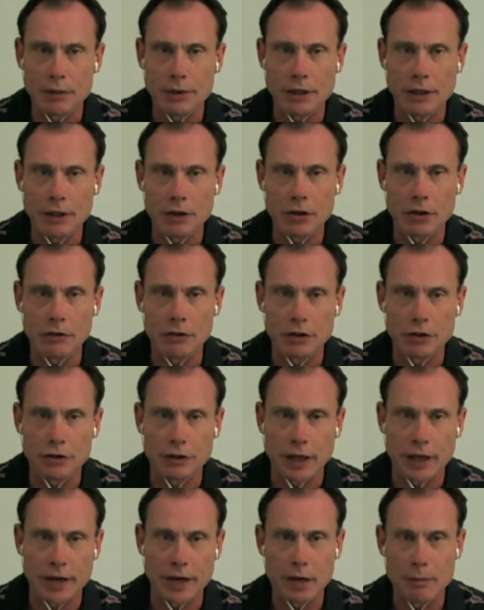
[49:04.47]
And they could have
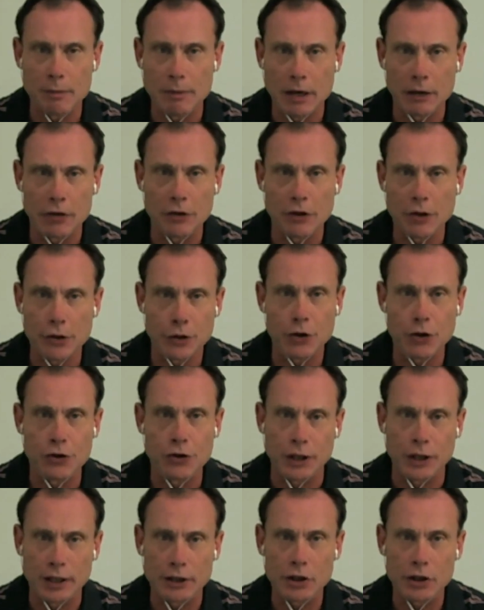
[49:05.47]
decided about the
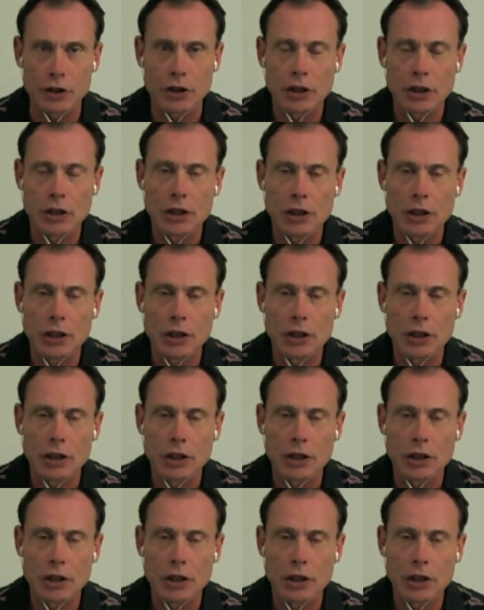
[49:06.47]
third touch,